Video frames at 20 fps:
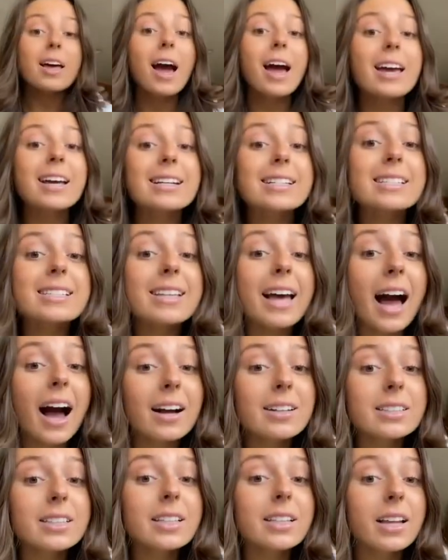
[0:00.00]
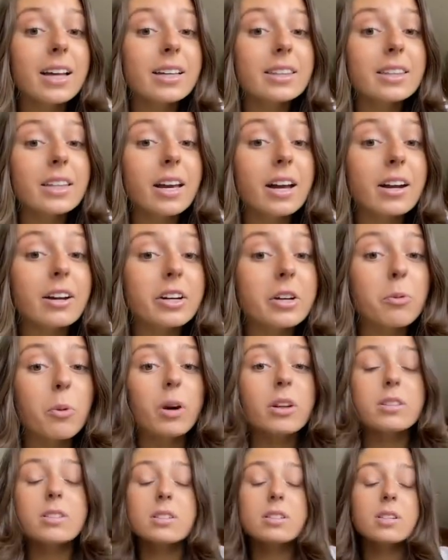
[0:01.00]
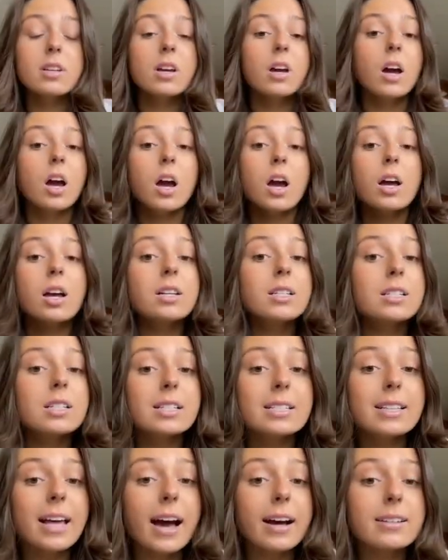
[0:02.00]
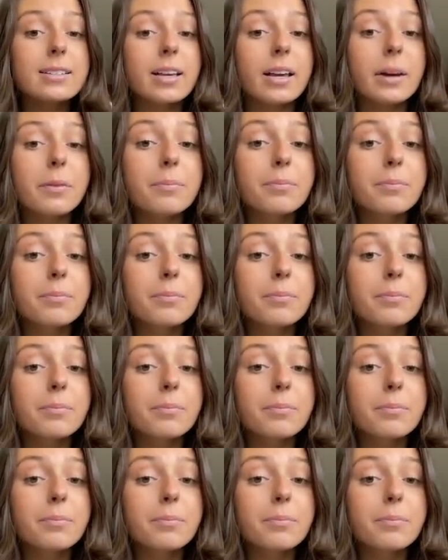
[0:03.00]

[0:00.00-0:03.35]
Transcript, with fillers: exactly like the Aerie ones. Exact same.